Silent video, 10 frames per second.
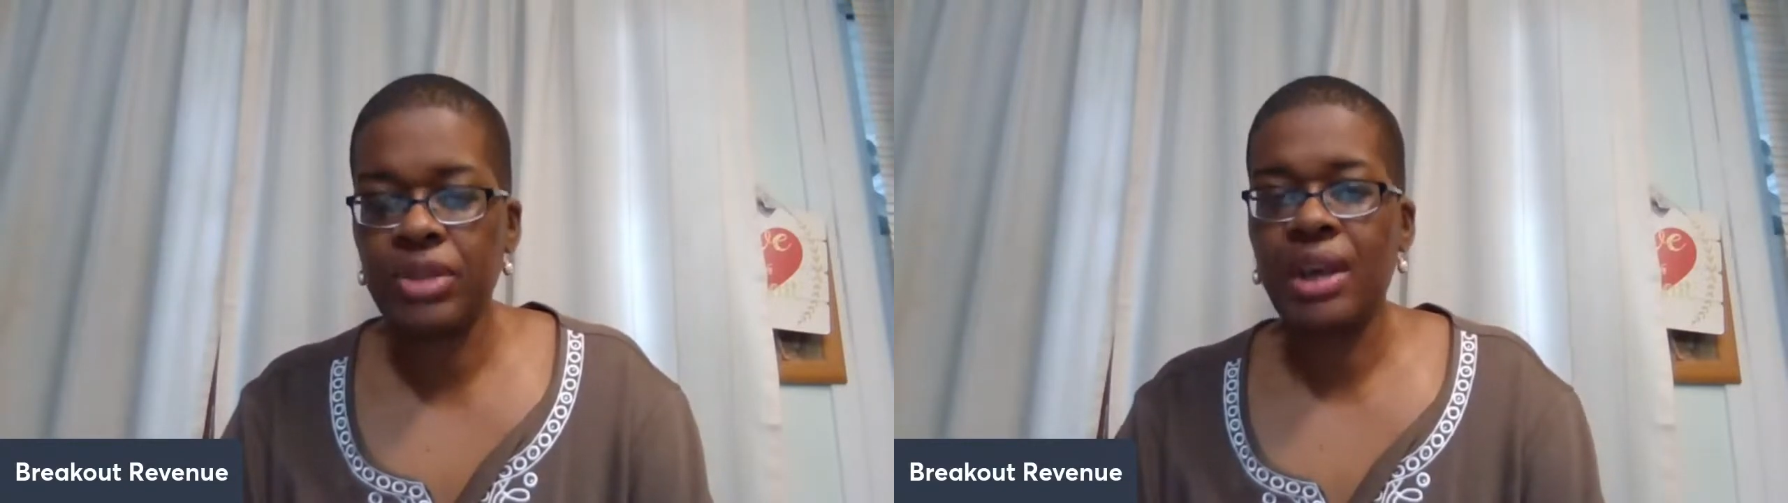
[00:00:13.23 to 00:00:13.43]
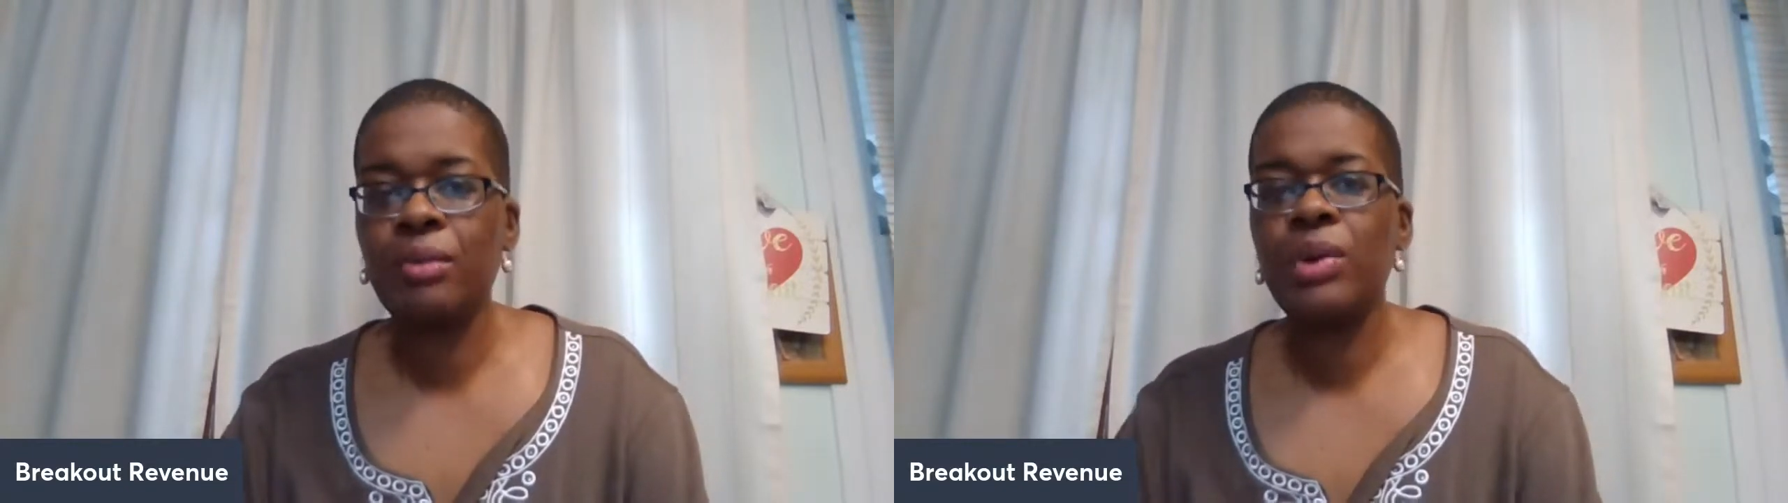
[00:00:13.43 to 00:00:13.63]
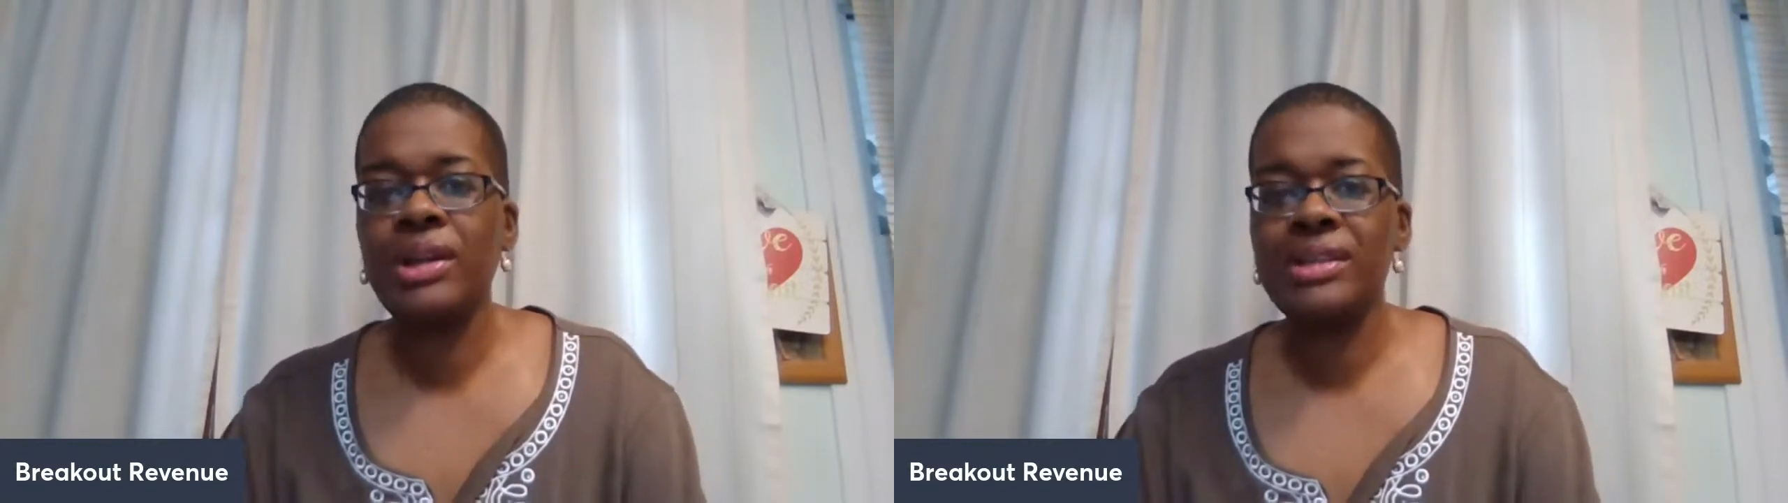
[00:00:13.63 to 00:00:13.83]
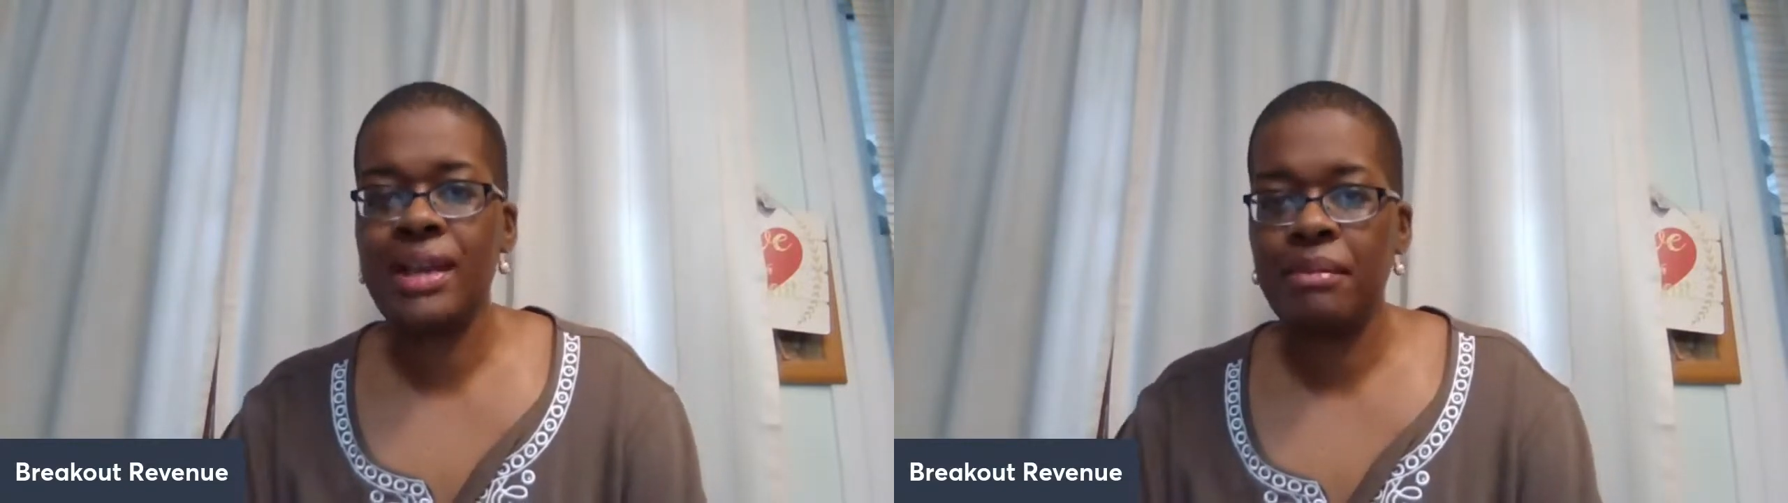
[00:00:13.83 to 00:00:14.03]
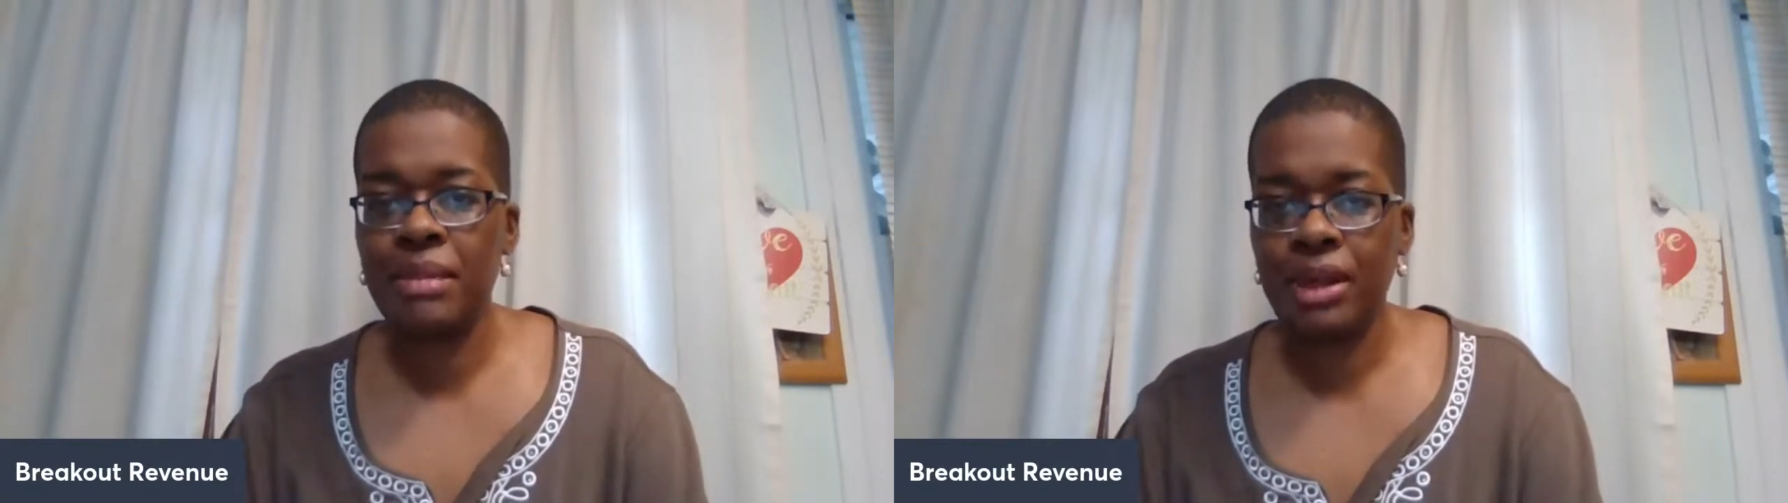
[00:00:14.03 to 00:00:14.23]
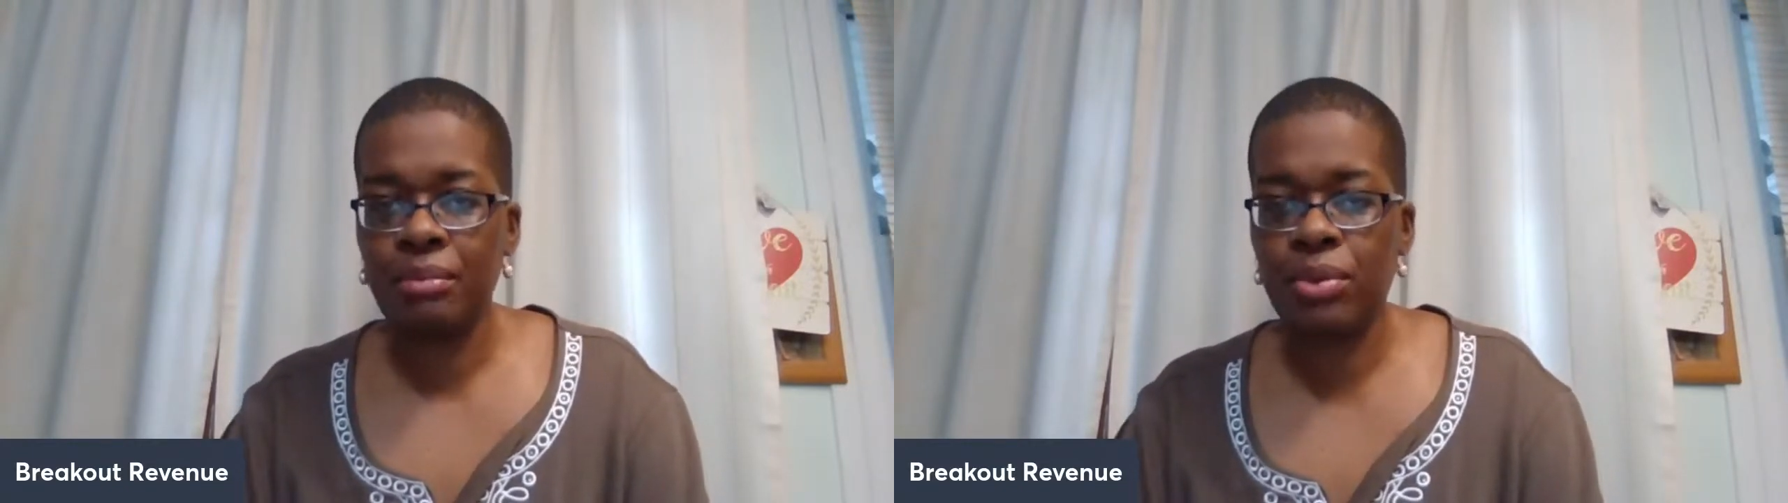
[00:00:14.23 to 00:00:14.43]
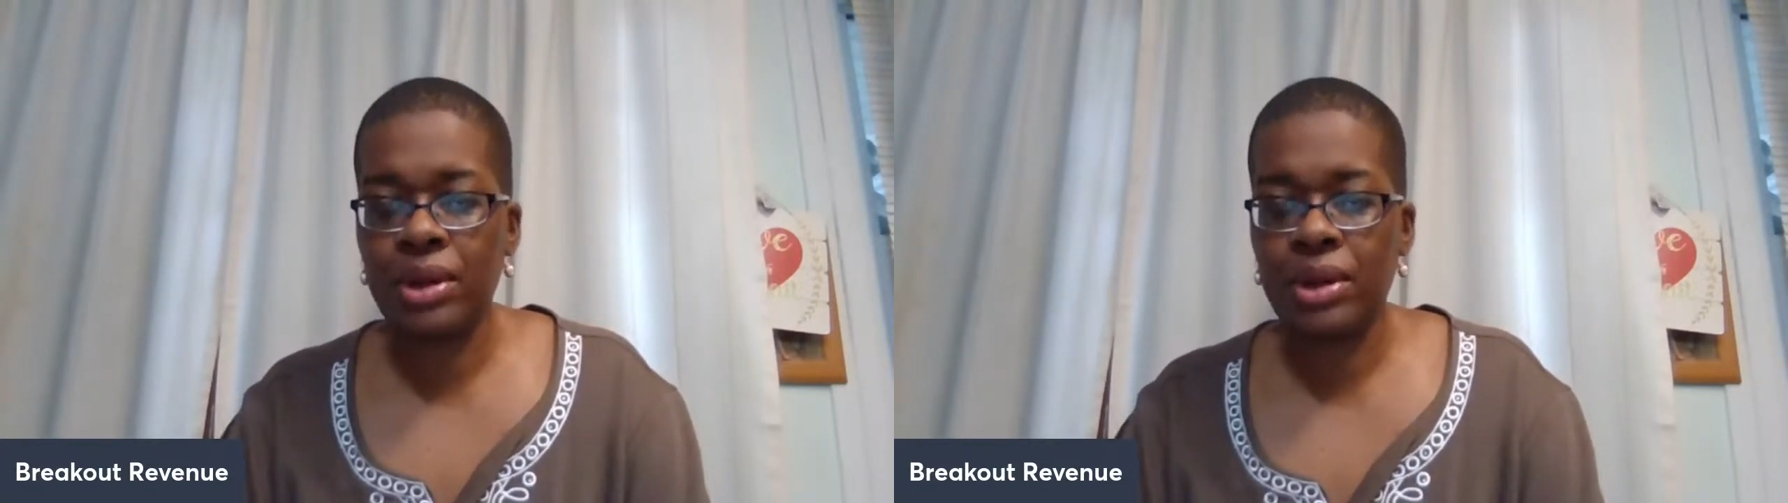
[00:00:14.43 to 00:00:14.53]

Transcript: And what does that mean?